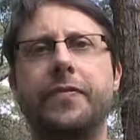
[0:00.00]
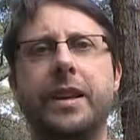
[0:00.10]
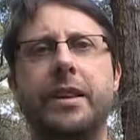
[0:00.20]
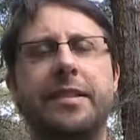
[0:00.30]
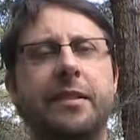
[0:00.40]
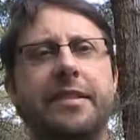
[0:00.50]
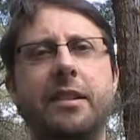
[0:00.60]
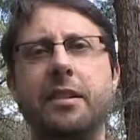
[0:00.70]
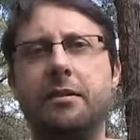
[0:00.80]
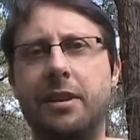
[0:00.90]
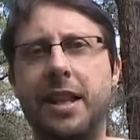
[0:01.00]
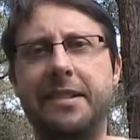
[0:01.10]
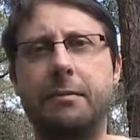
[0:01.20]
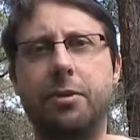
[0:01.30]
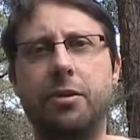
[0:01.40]
There's also your
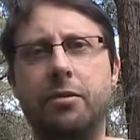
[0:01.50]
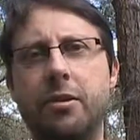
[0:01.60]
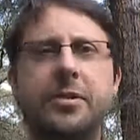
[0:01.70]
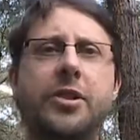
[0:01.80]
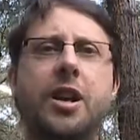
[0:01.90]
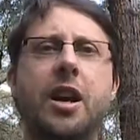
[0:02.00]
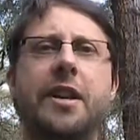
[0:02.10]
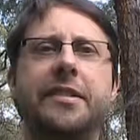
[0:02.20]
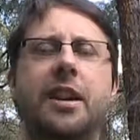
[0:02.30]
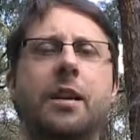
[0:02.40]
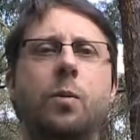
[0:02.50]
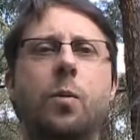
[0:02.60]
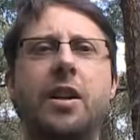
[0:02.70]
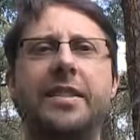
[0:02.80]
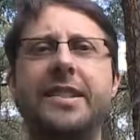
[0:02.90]
classic ballroom styles like
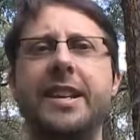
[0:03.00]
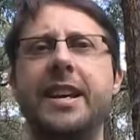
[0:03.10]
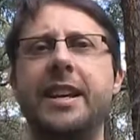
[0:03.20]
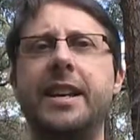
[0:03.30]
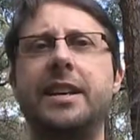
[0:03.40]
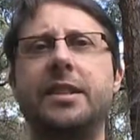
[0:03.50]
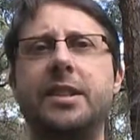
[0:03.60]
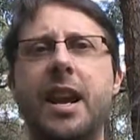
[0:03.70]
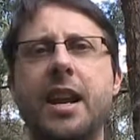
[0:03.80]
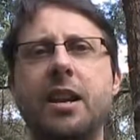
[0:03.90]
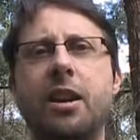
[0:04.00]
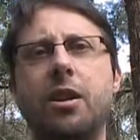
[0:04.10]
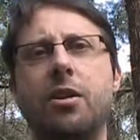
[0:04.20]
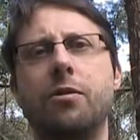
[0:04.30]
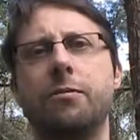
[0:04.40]
waltzing and
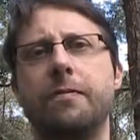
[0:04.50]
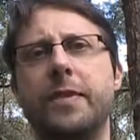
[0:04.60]
tango,